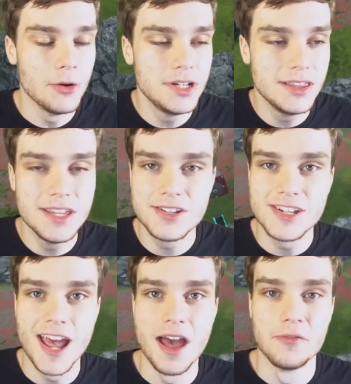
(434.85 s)
did this
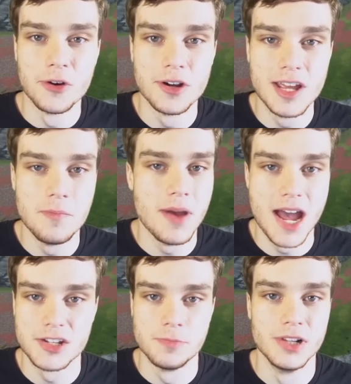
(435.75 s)
ever get
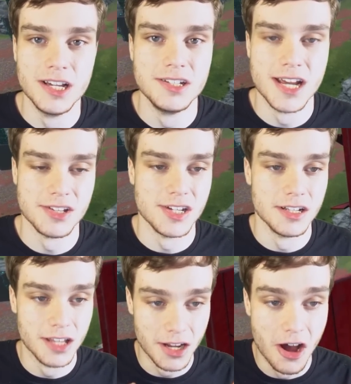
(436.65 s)
past
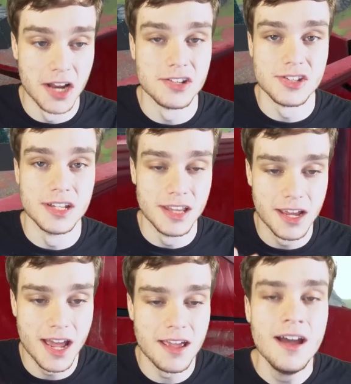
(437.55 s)
playtesting? Like, honestly,
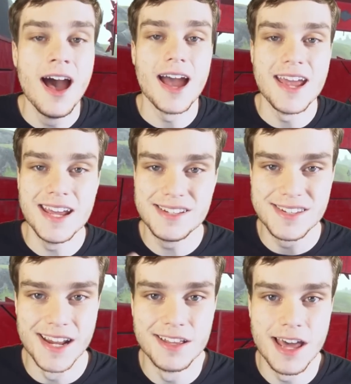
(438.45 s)
like, I hate
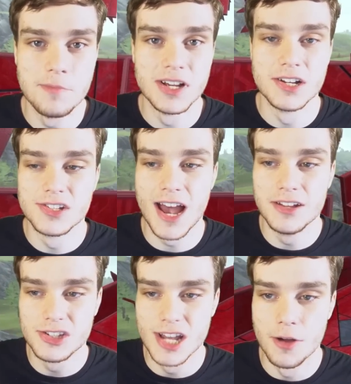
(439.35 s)
saying that because I
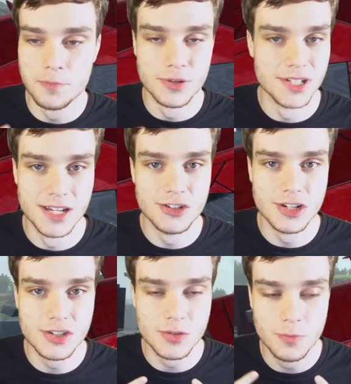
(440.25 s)
sound
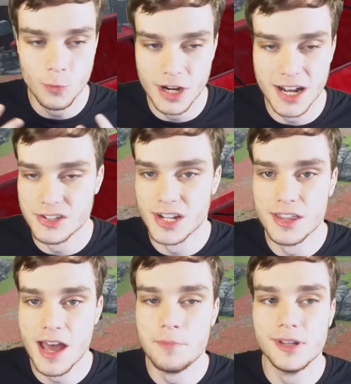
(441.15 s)
pretentious when I say
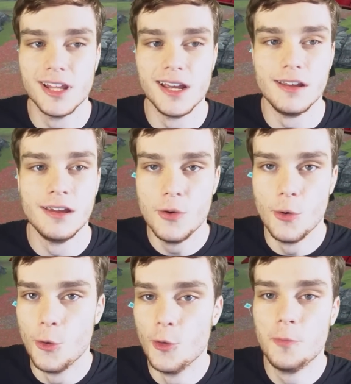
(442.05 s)
that, but like,
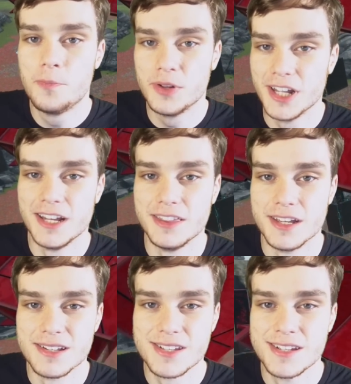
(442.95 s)
who played
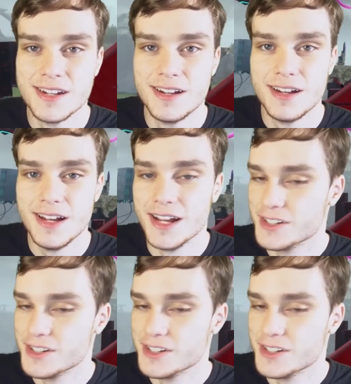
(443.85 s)
this and